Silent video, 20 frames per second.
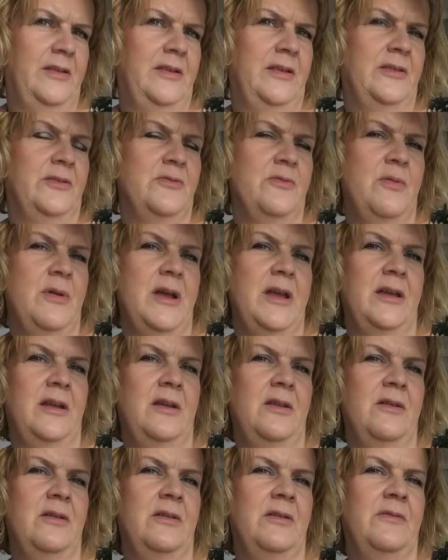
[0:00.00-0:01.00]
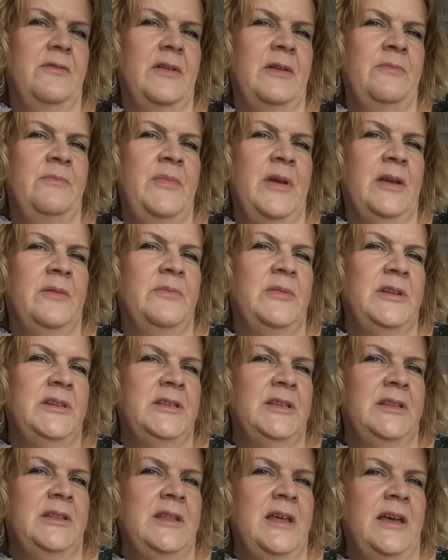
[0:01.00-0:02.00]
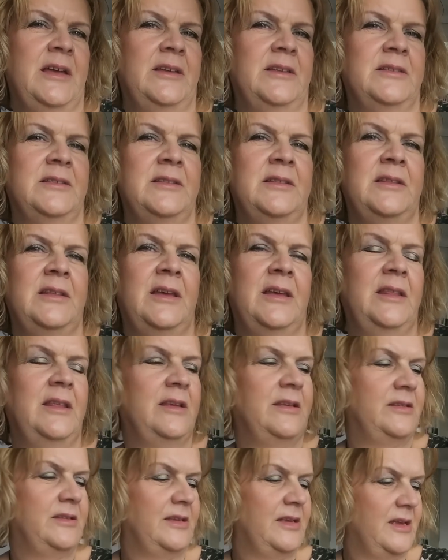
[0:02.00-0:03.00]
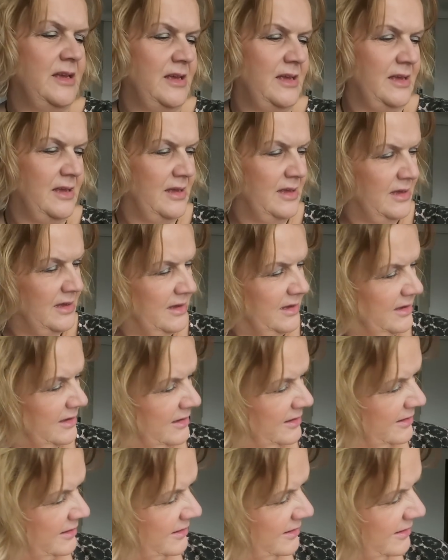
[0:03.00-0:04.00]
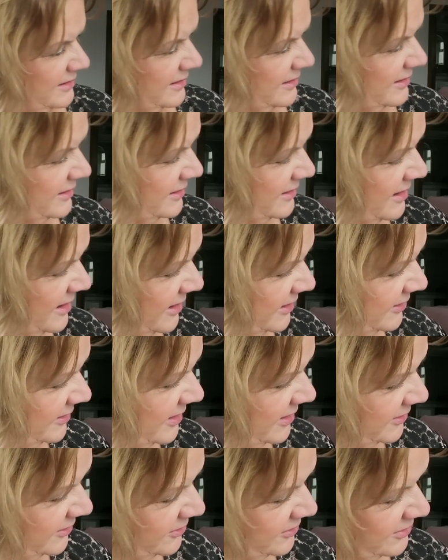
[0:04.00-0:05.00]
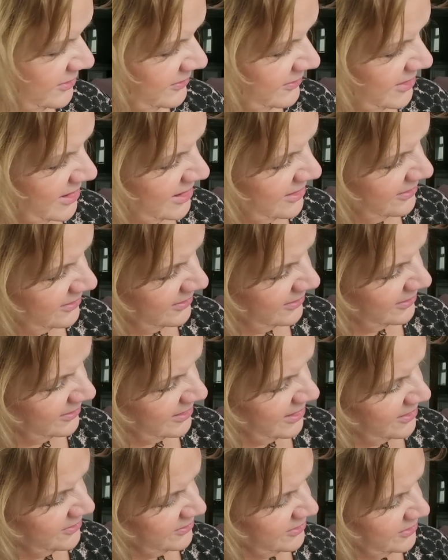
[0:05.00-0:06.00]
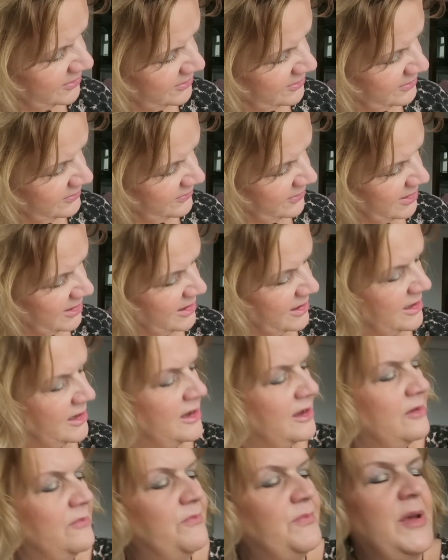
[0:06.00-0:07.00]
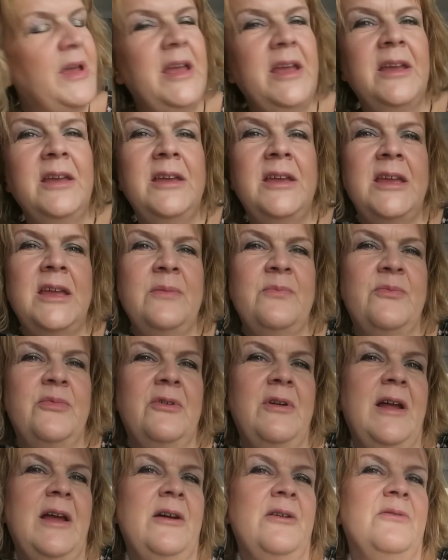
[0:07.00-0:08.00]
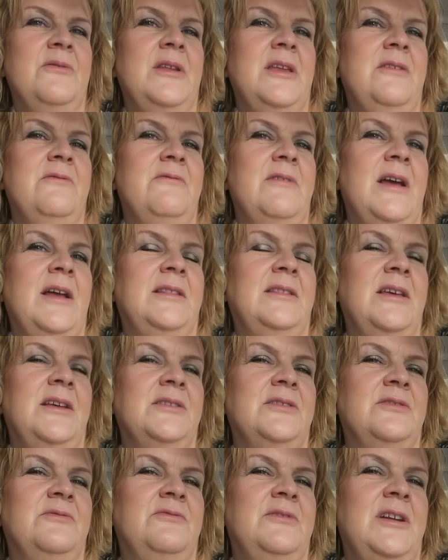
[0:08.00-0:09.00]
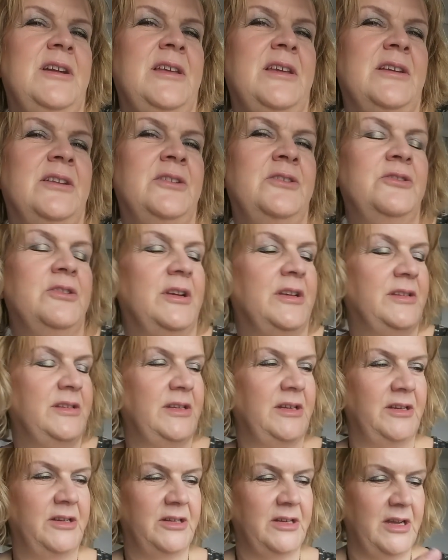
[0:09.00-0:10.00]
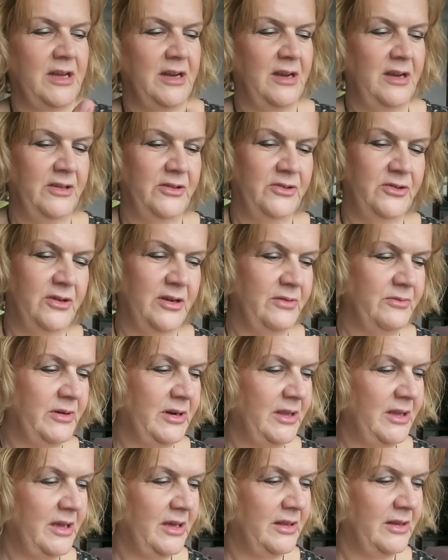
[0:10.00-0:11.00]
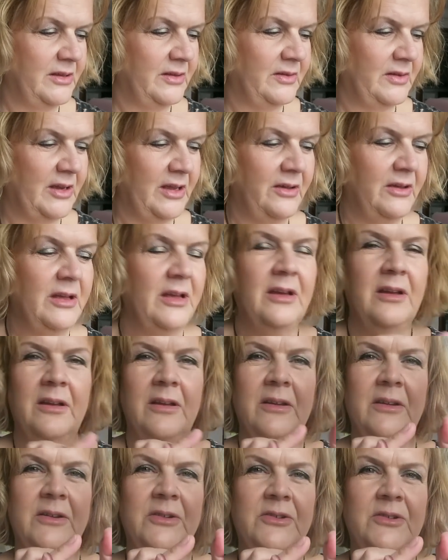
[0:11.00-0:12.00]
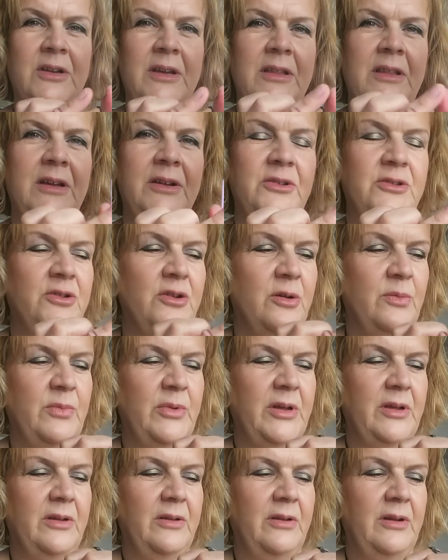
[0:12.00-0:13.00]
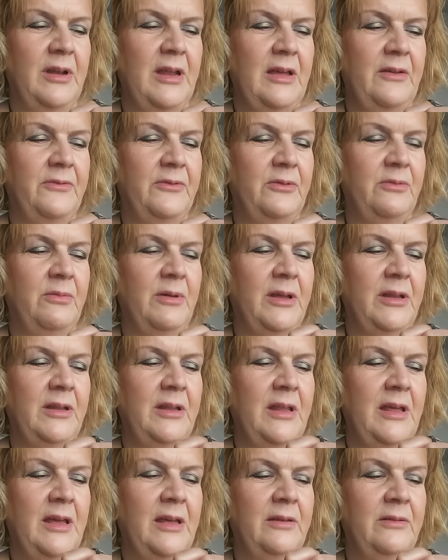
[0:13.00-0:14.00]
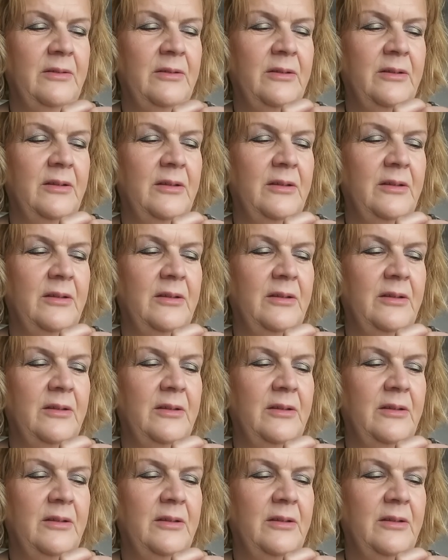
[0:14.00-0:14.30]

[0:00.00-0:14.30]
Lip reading: There's quite a lot of pigment in there, isn't there? That's nice. That sort of goes a sort of pinky browny red. That's a really interesting shade. Let's try one of the others now. I'm going to try that top left one there.